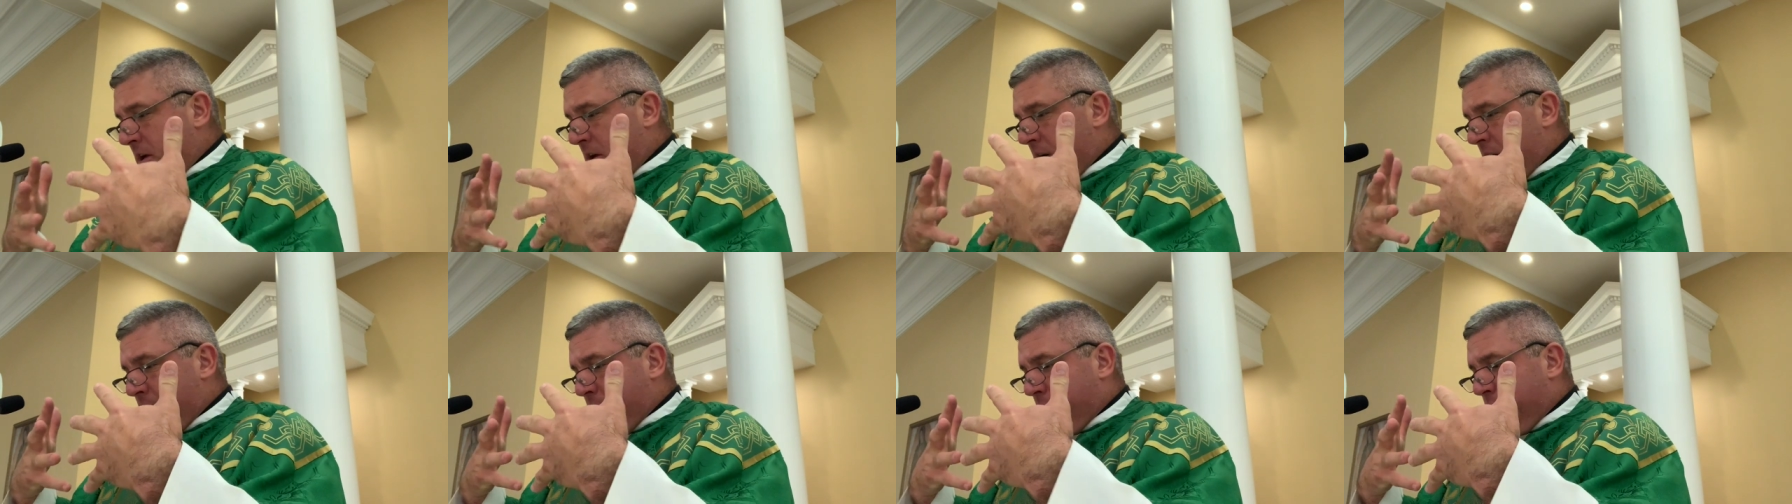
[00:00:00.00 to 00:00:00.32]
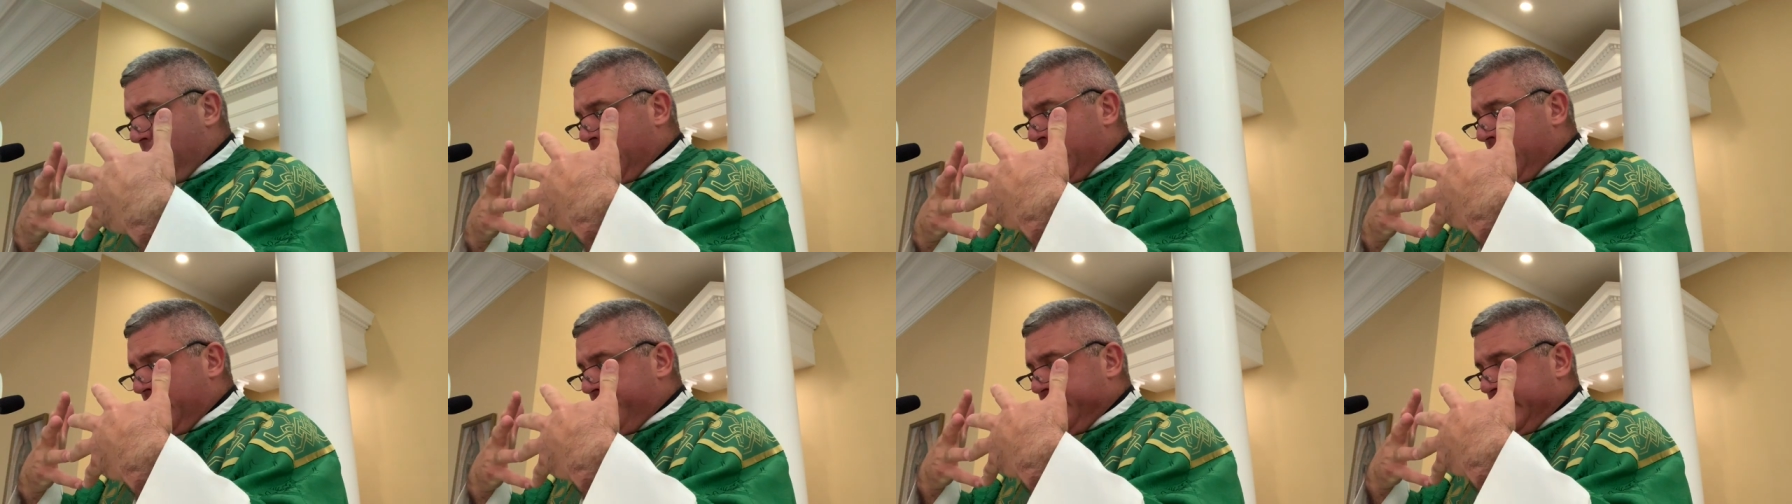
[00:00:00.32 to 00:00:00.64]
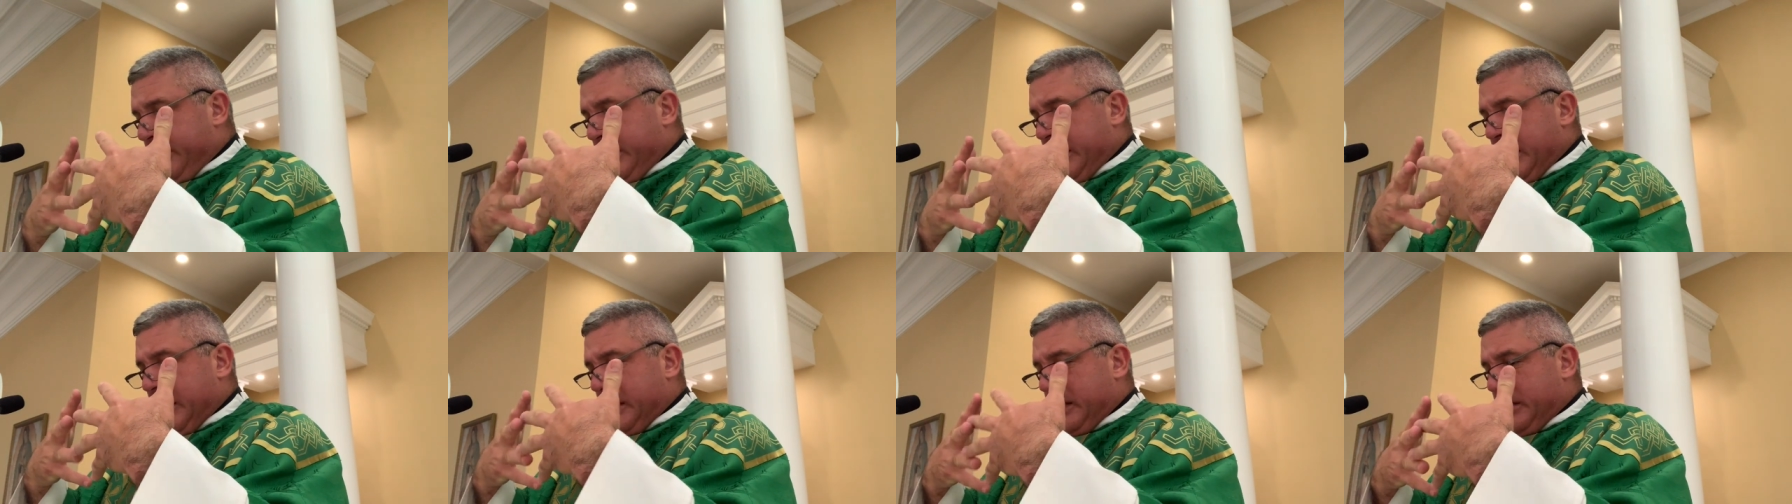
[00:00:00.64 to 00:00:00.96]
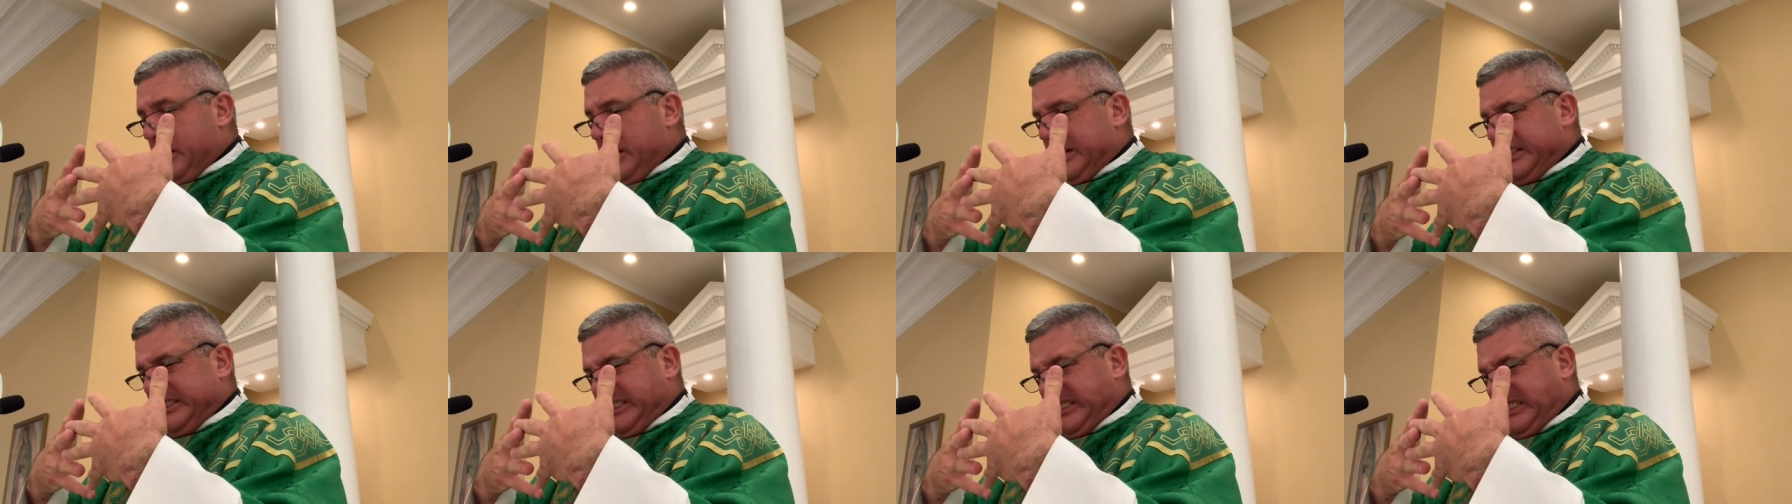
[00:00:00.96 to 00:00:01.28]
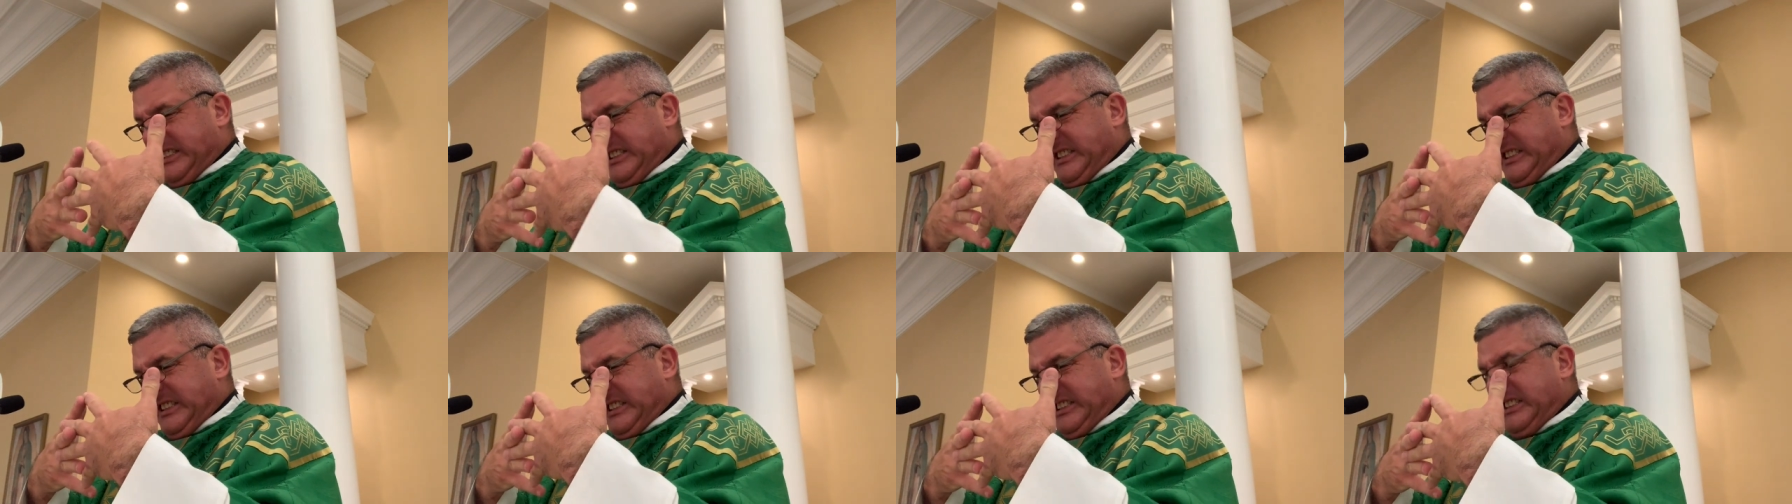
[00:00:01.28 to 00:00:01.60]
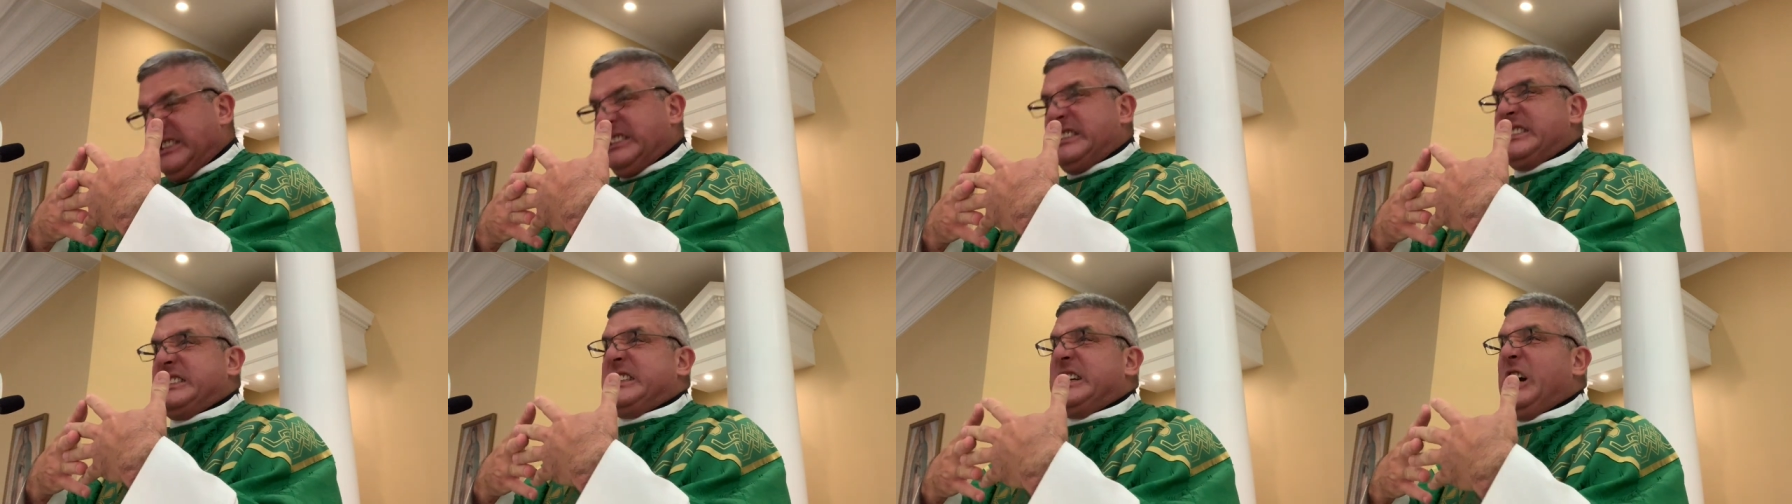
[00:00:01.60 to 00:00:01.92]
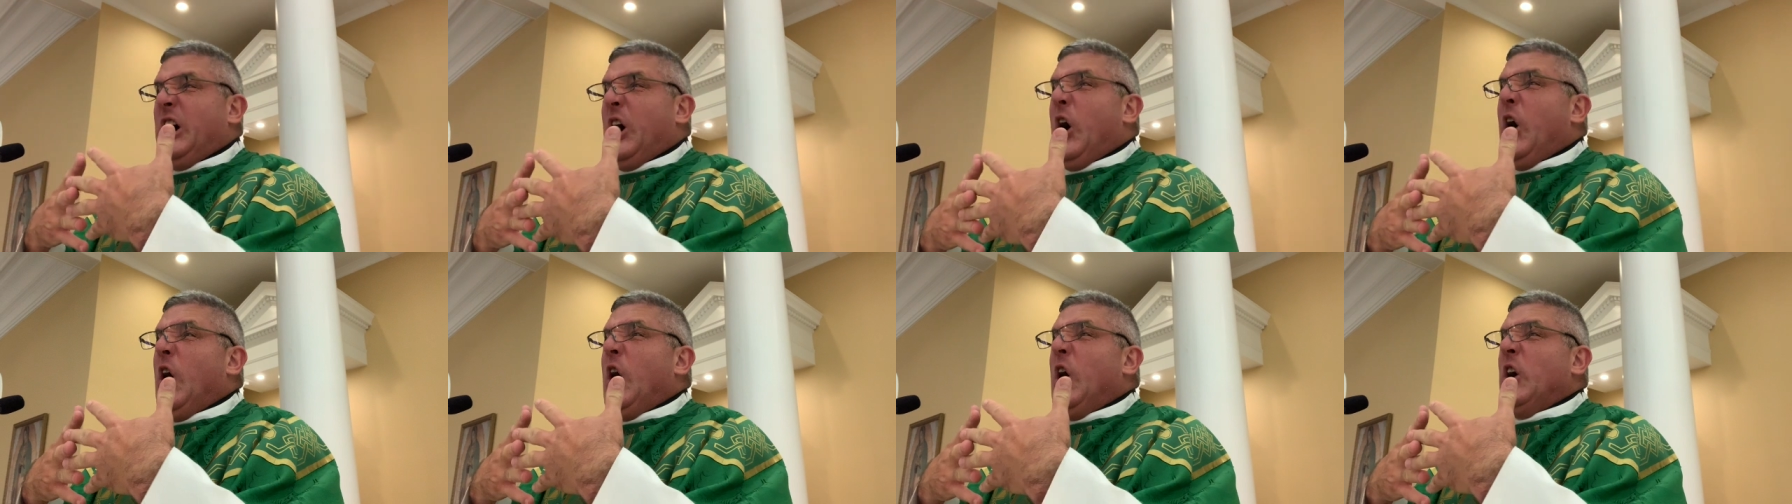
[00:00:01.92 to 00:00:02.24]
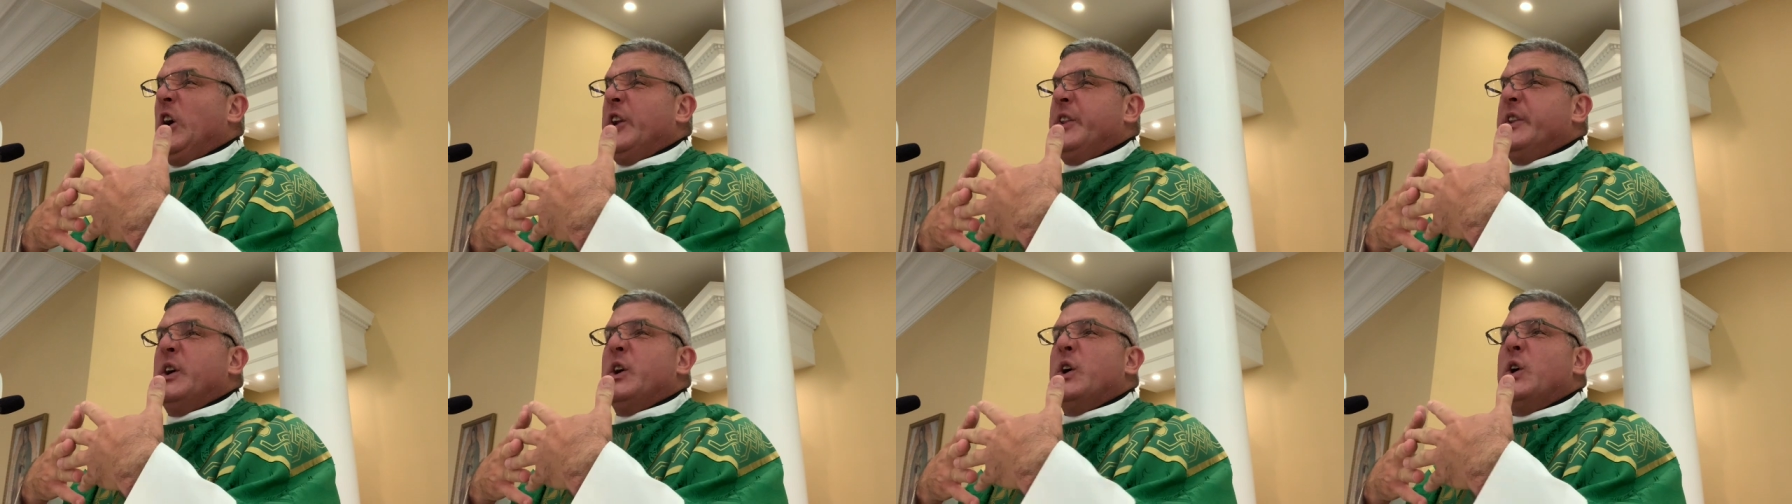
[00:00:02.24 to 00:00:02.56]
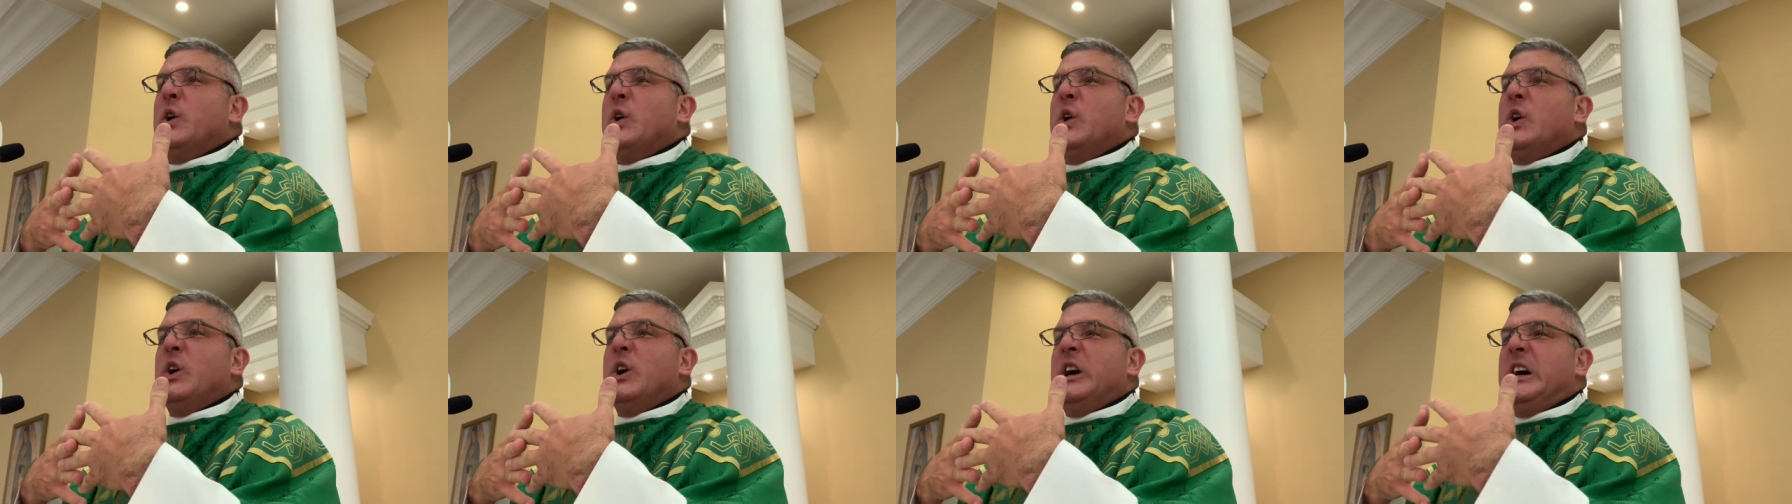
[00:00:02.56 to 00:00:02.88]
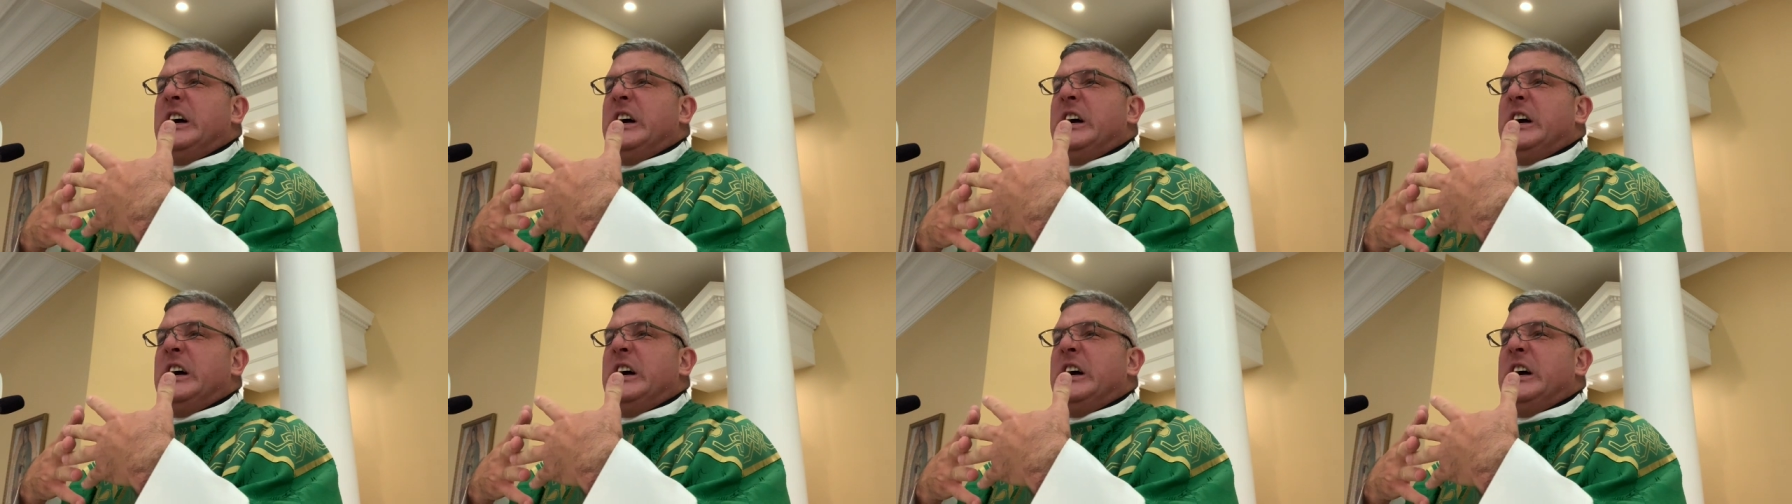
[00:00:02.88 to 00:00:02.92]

and bring them together. It's hard though.